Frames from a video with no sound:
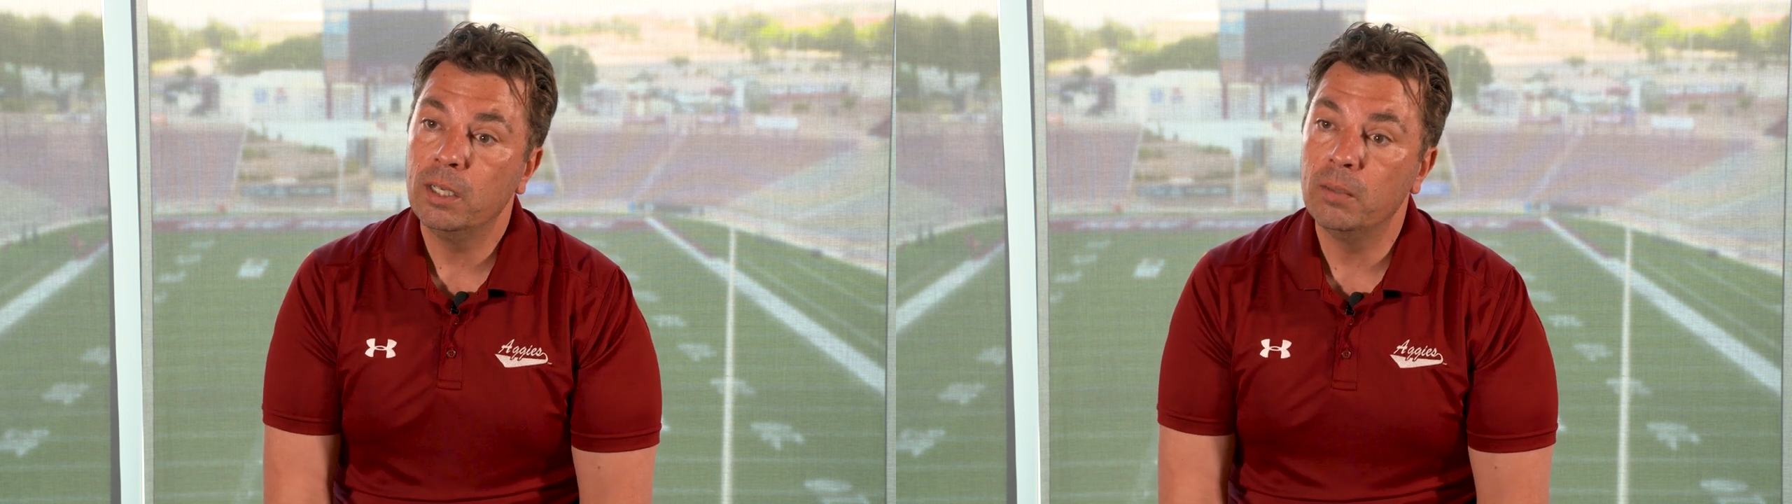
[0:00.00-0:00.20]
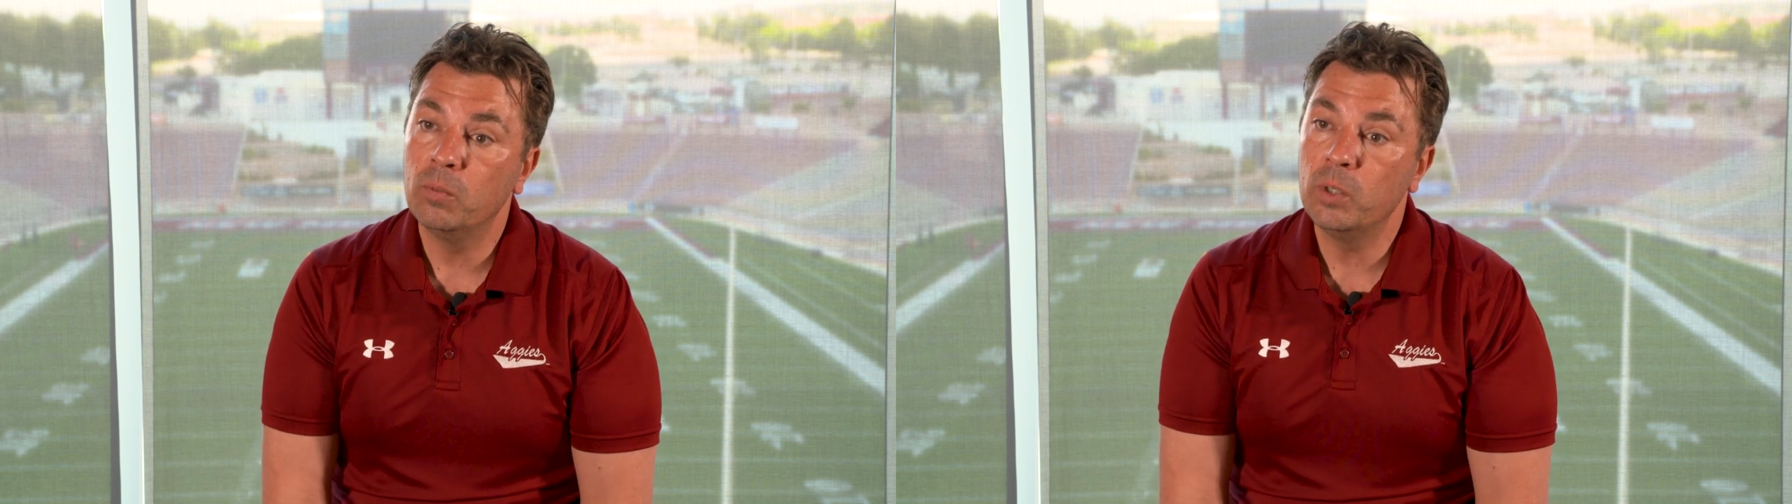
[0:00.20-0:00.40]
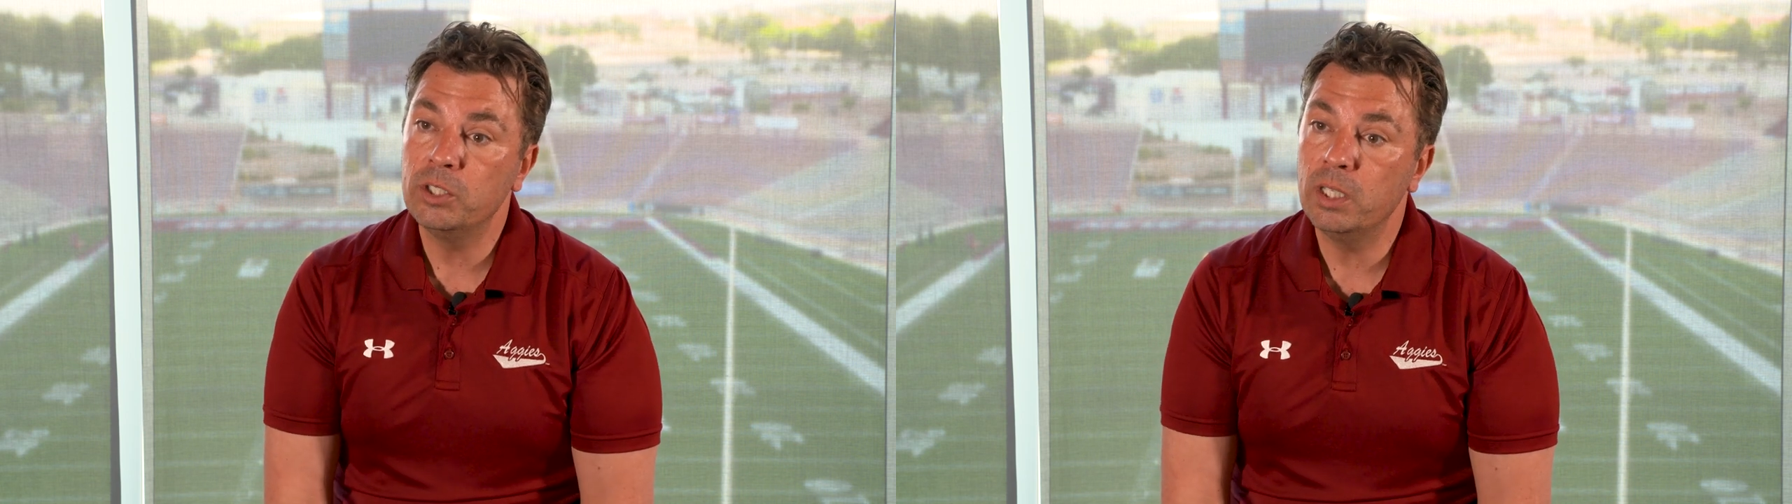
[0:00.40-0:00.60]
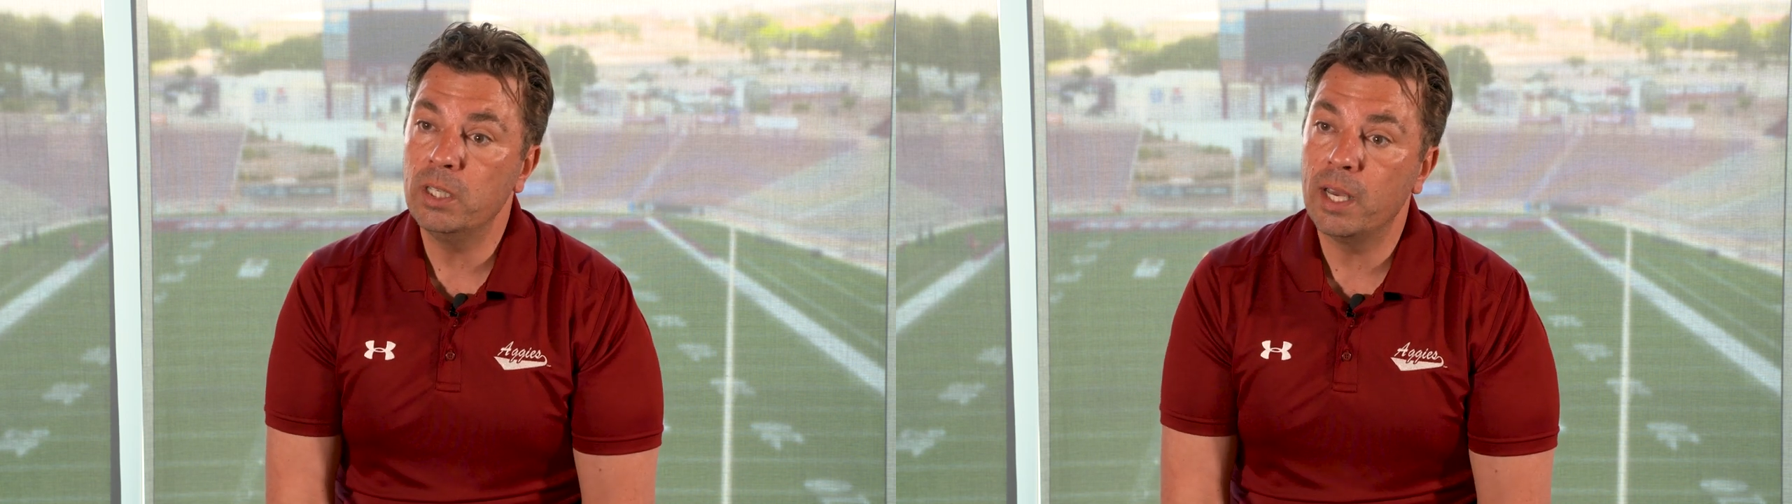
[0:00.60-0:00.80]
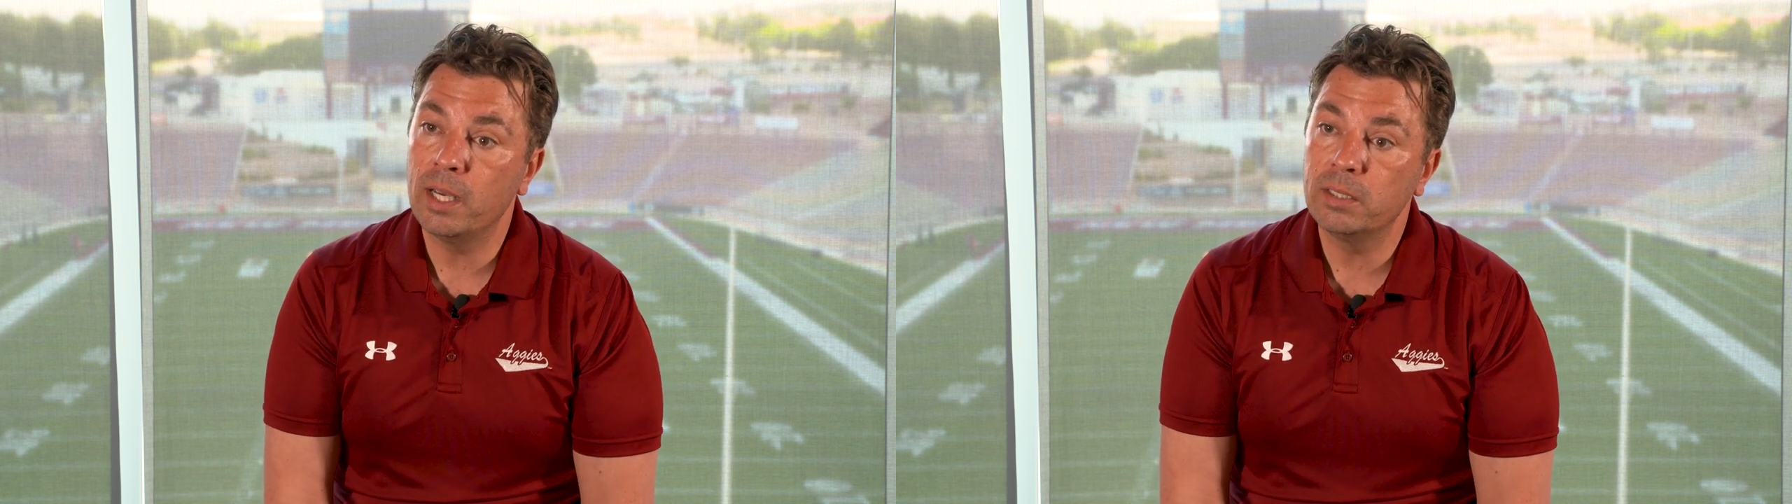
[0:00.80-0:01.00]
um, we see
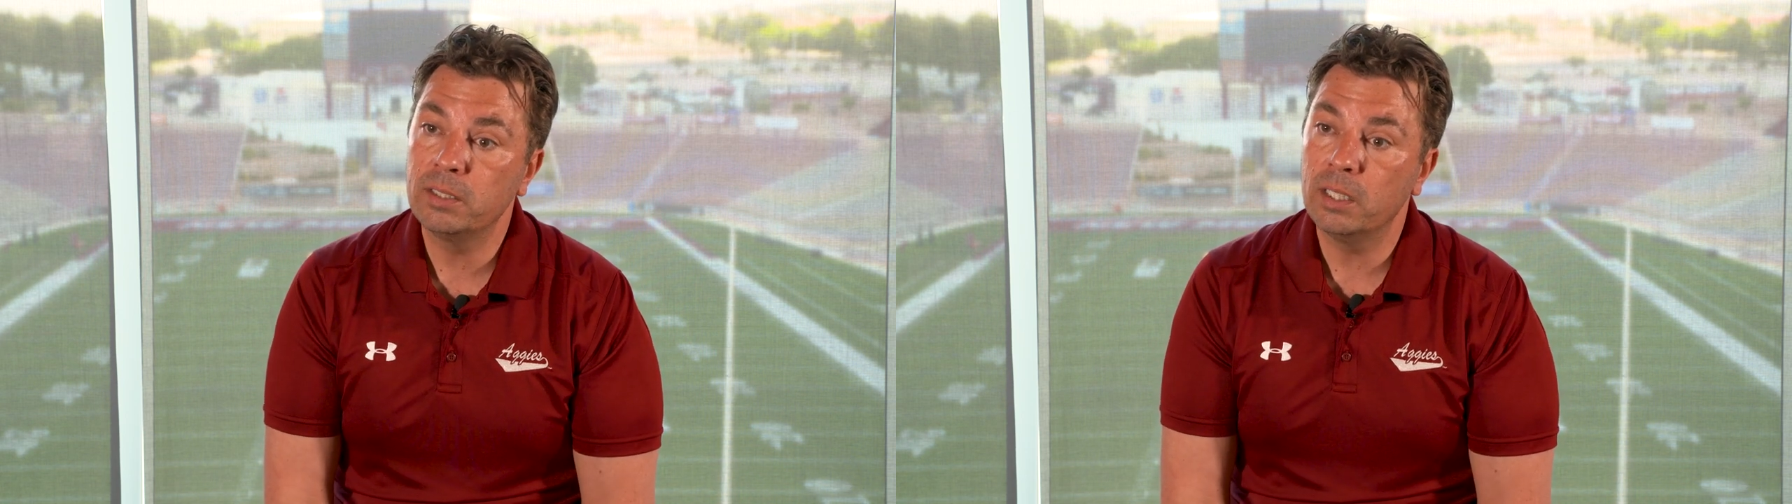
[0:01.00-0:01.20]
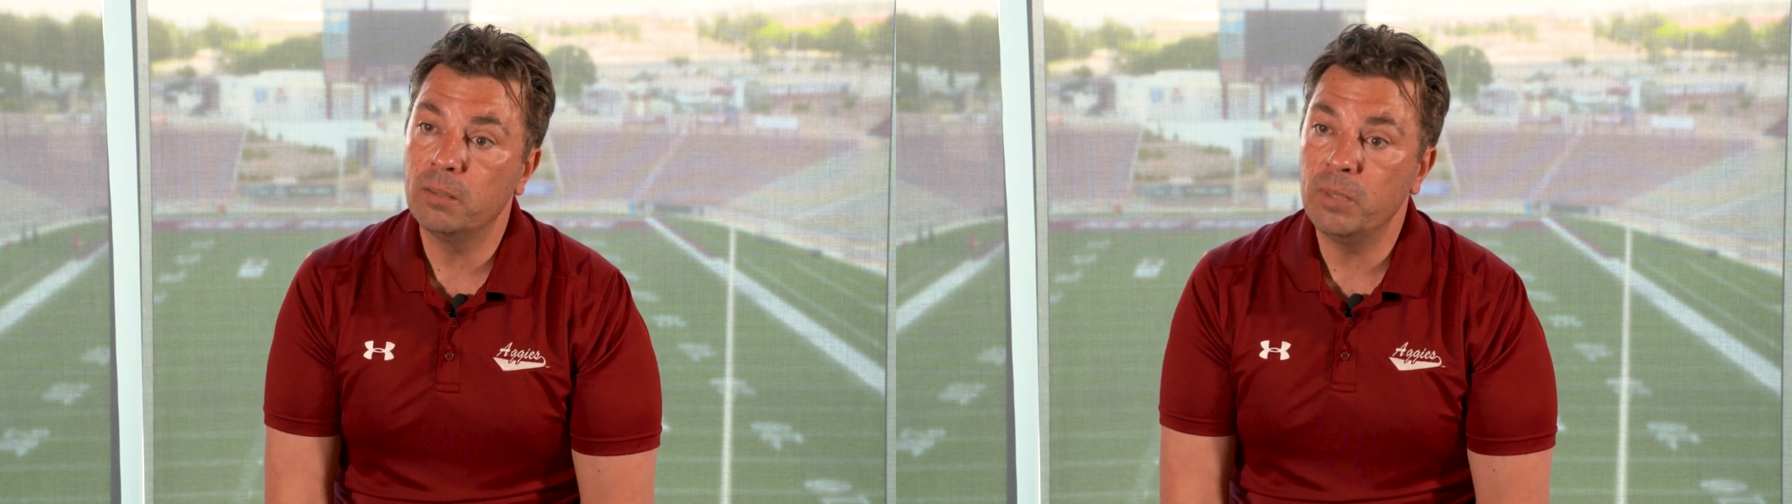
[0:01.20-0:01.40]
that uh,